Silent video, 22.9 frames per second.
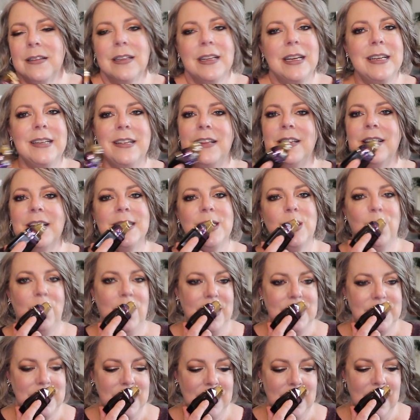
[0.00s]
It, let's
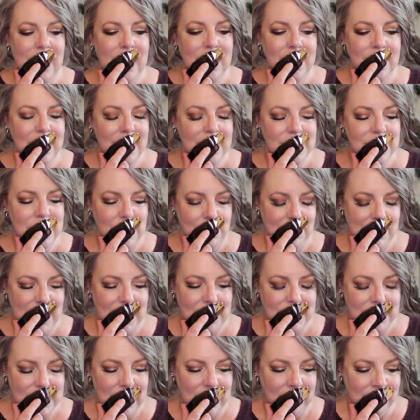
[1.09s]
face it, Alien's
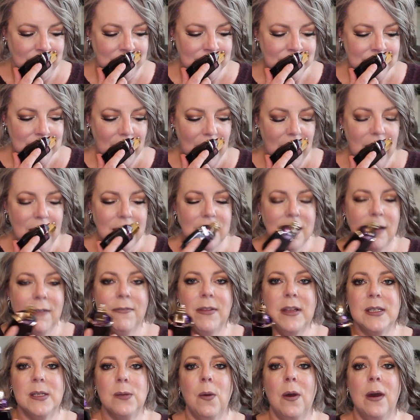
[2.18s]
amazing. I love
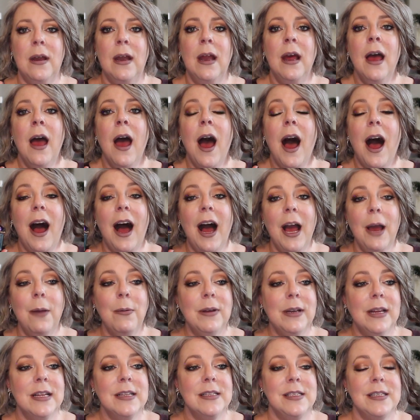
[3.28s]
this one. I
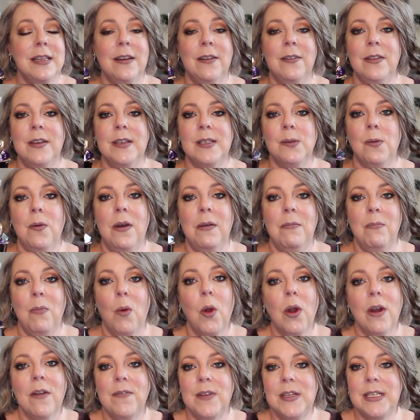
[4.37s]
would consider this one
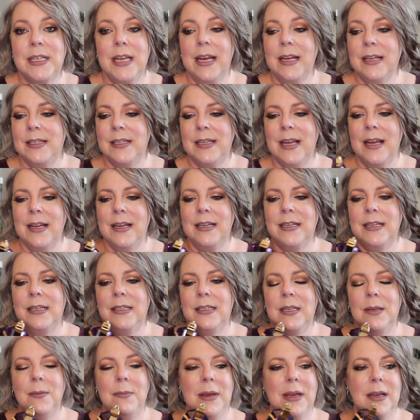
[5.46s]
more of a day scent.
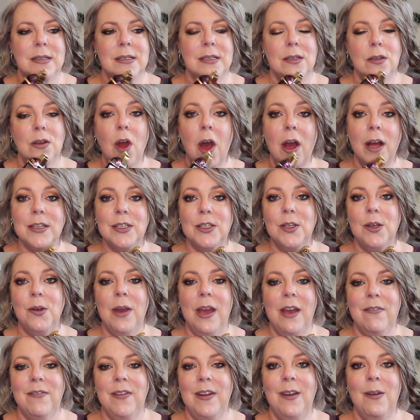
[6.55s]
To me, it's not too
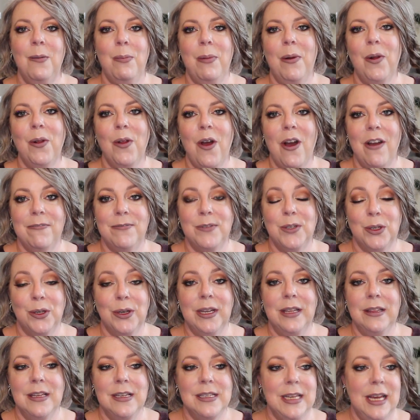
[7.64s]
heavy to pull off
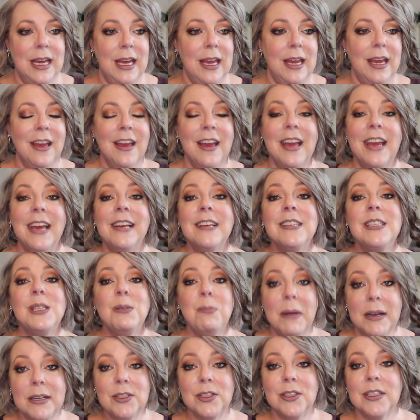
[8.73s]
during the day,
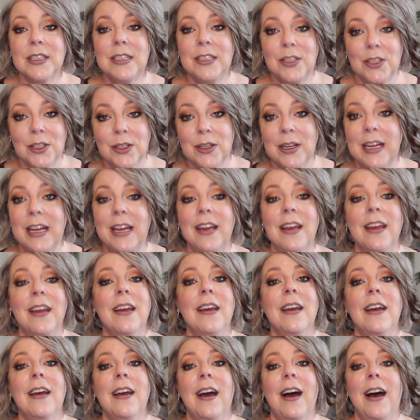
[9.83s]
especially during
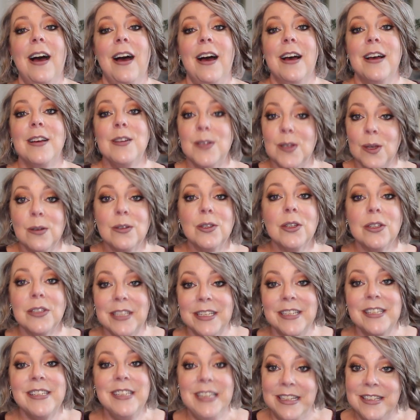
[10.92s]
uh, social
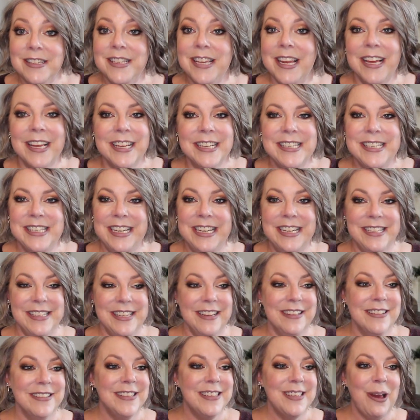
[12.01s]
distancing
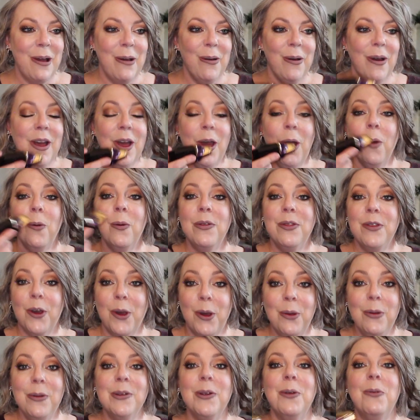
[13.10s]
season. So with the
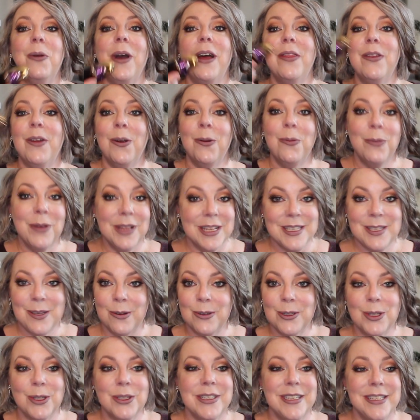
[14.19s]
cooler weather, with
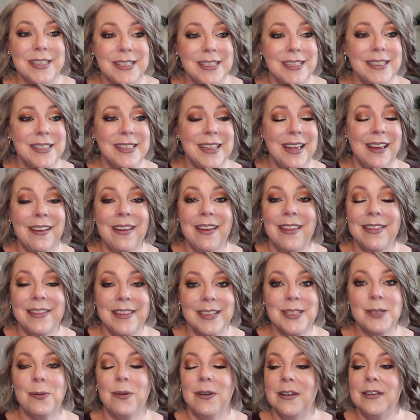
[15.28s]
social distancing,
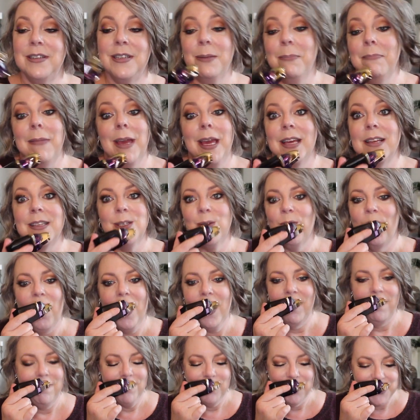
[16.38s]
this one to me is
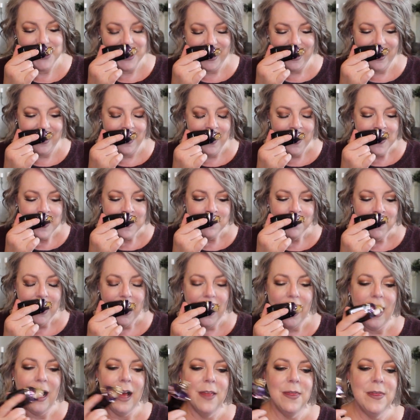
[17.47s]
fine for day.
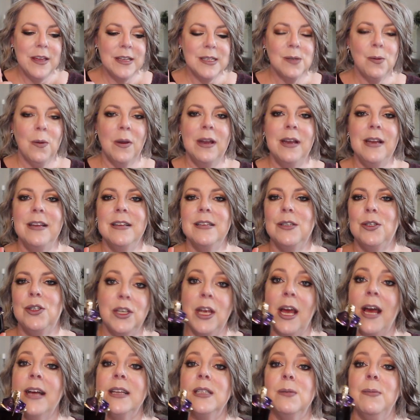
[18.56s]
Uh, this one is
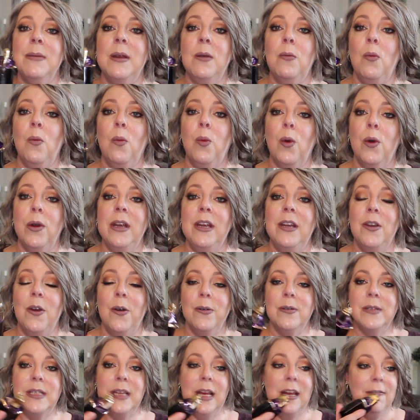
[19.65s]
jasmine, woody
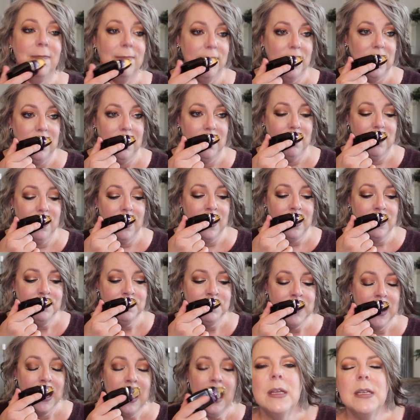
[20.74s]
notes, and vanilla.
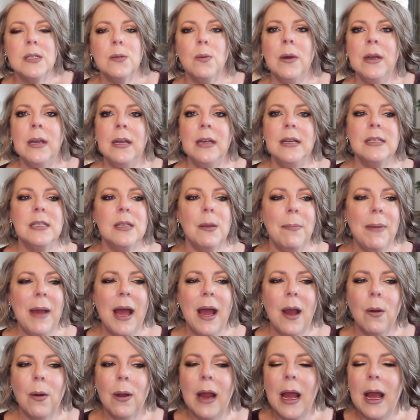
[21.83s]
This one is a
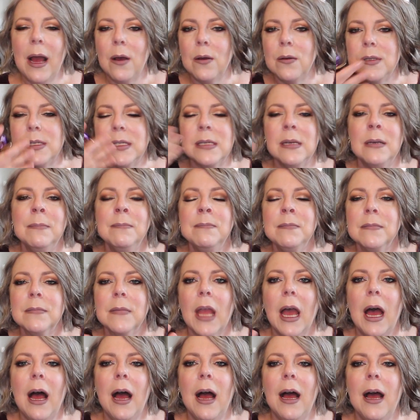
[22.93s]
powerhouse.
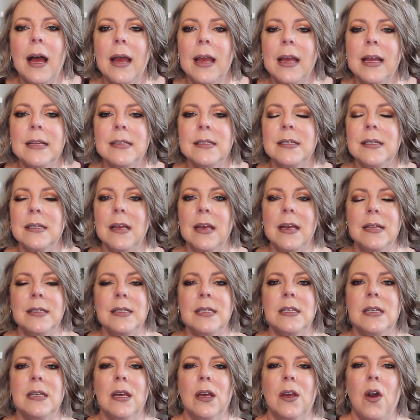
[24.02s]
Uh, it's
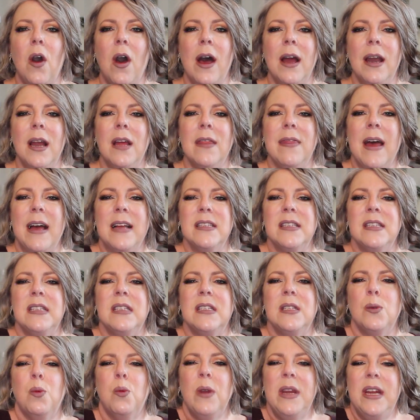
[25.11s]
It's got that
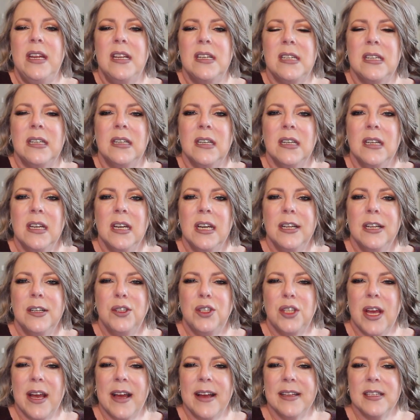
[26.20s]
sweet
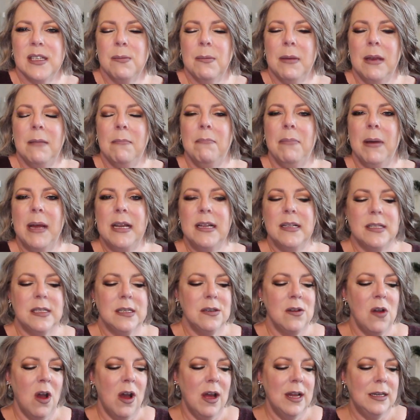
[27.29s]
jasmine, but it's
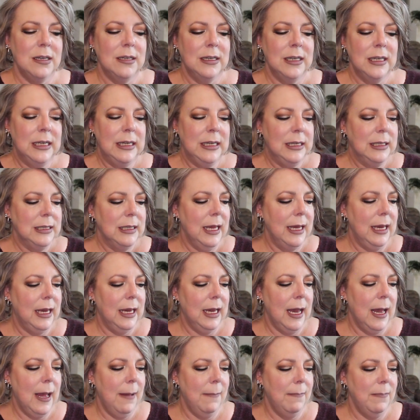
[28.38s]
not like
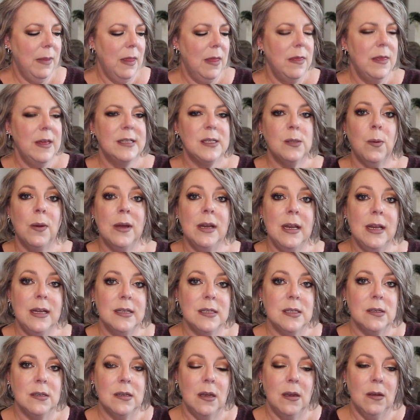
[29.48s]
um, this one
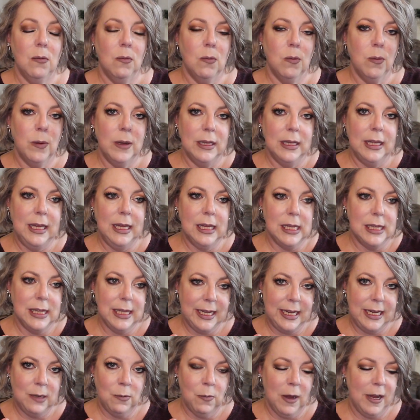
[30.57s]
is really
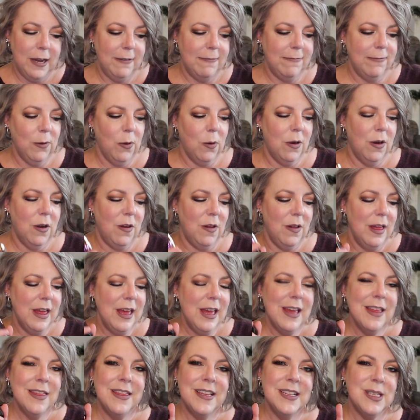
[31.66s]
clean white floral.
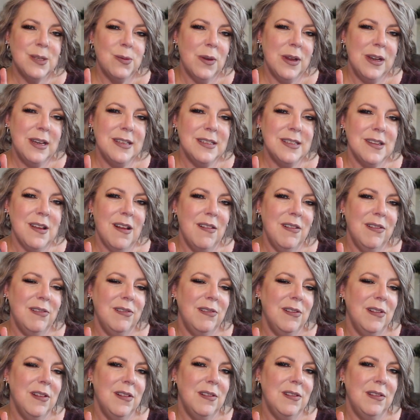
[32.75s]
This one is a
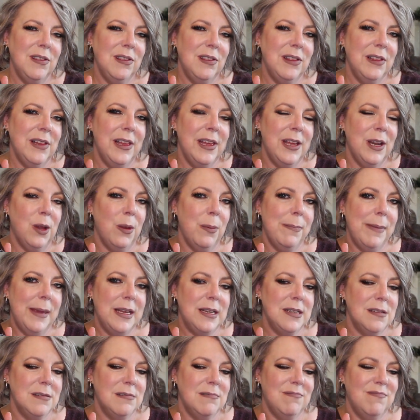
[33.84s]
little
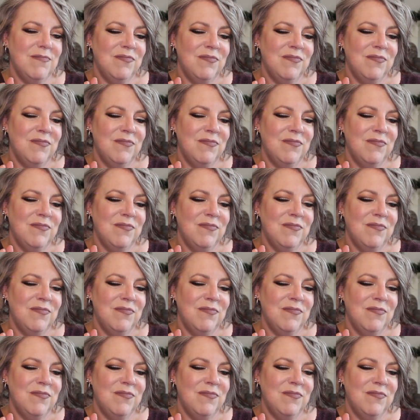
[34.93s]
bit,